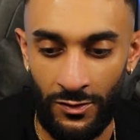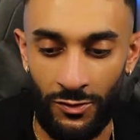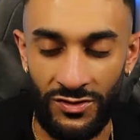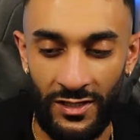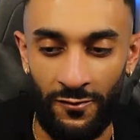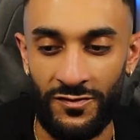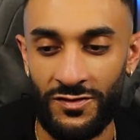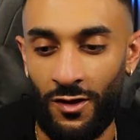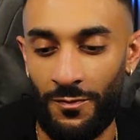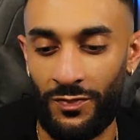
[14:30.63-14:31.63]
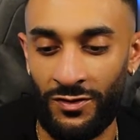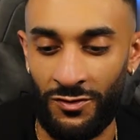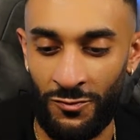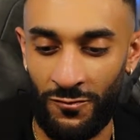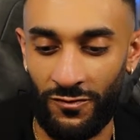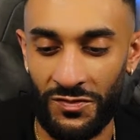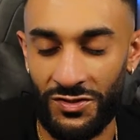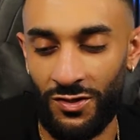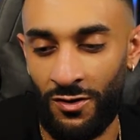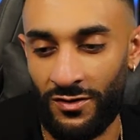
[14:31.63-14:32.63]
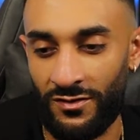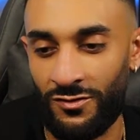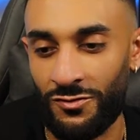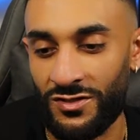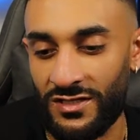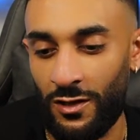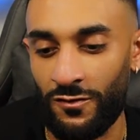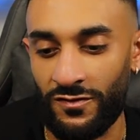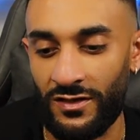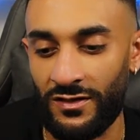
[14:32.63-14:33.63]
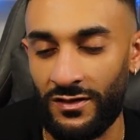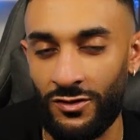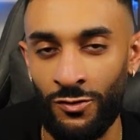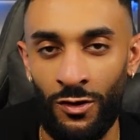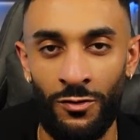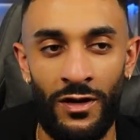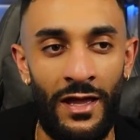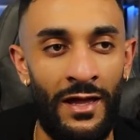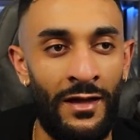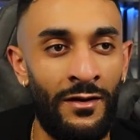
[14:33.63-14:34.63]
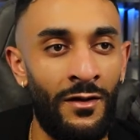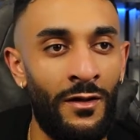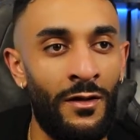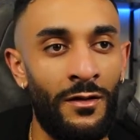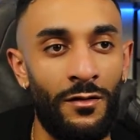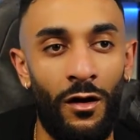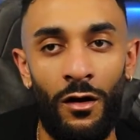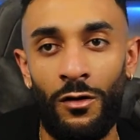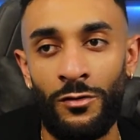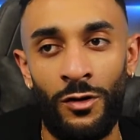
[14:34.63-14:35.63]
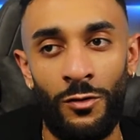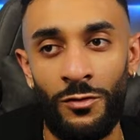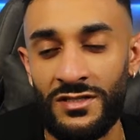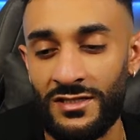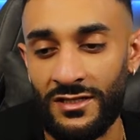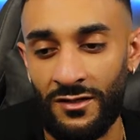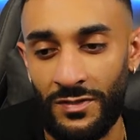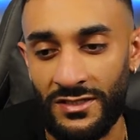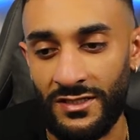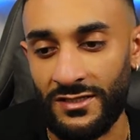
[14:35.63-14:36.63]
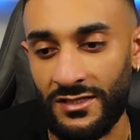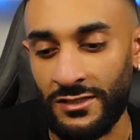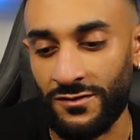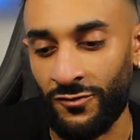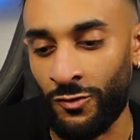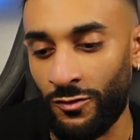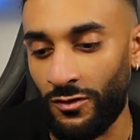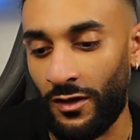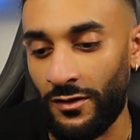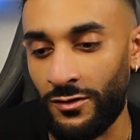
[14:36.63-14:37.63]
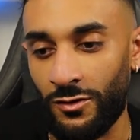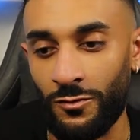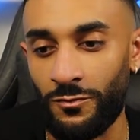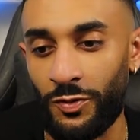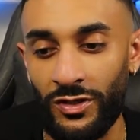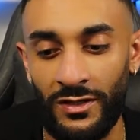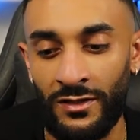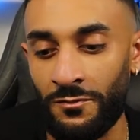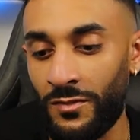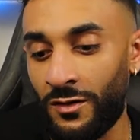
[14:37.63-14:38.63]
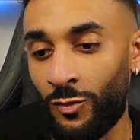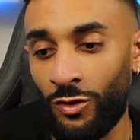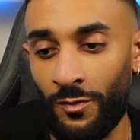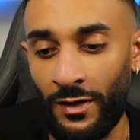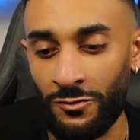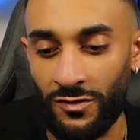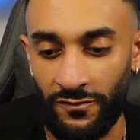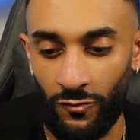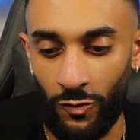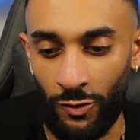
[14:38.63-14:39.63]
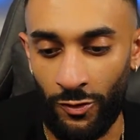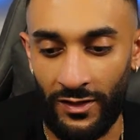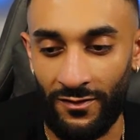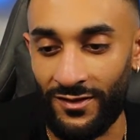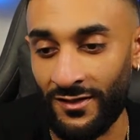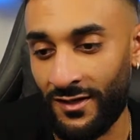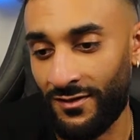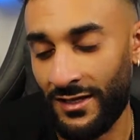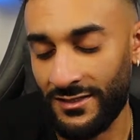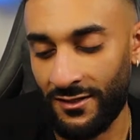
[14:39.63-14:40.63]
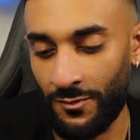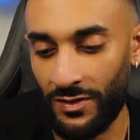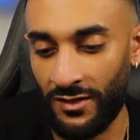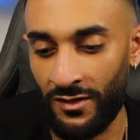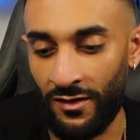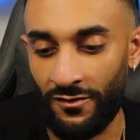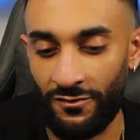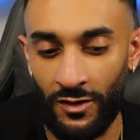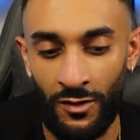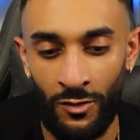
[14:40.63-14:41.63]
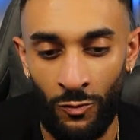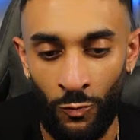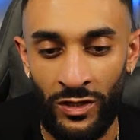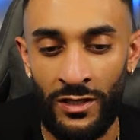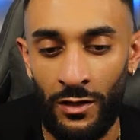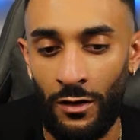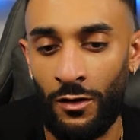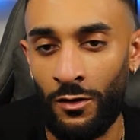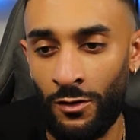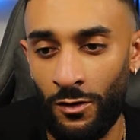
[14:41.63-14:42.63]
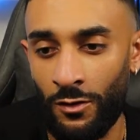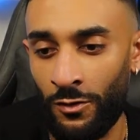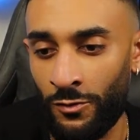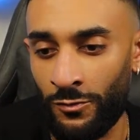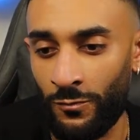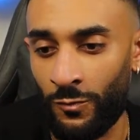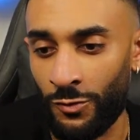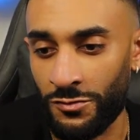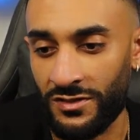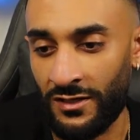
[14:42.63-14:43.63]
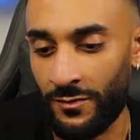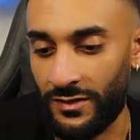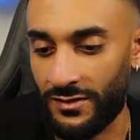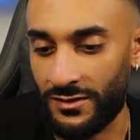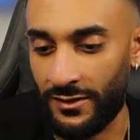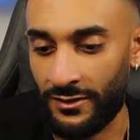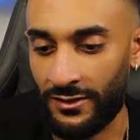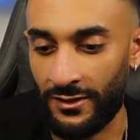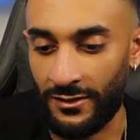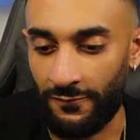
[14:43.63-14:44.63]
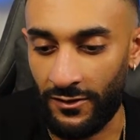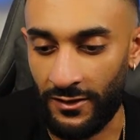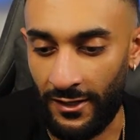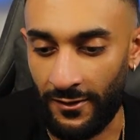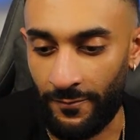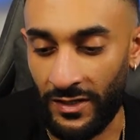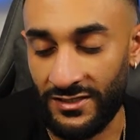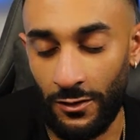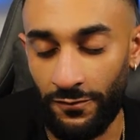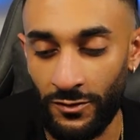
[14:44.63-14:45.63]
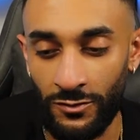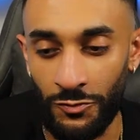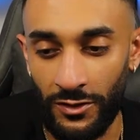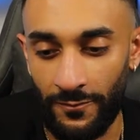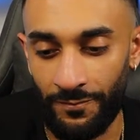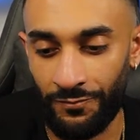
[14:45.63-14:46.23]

Yourself stopping you from starting, yourself getting in your own head. Oh no, is this going to be successful? Putting in minimal amount of work and thinking that's going to be enough. We are our own worst enemies at the end of the day, myself included.